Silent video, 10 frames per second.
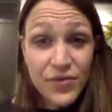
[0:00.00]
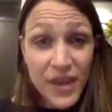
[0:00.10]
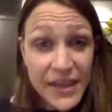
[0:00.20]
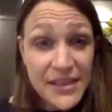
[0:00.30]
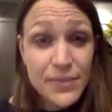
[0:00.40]

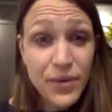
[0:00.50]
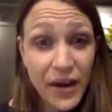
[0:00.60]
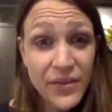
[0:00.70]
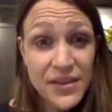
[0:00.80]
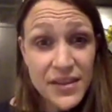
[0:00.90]
find some
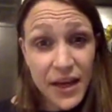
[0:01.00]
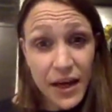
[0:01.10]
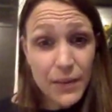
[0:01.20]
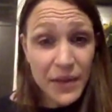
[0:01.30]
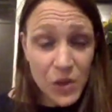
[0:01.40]
breakfasts that are
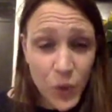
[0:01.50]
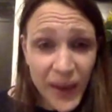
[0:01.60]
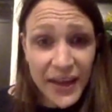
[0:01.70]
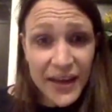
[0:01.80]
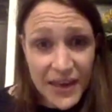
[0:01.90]
going to be
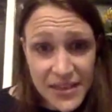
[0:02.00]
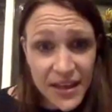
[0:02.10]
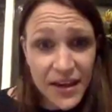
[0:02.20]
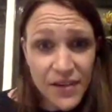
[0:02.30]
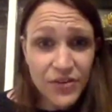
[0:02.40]
quick and
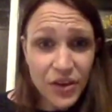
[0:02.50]
easy enough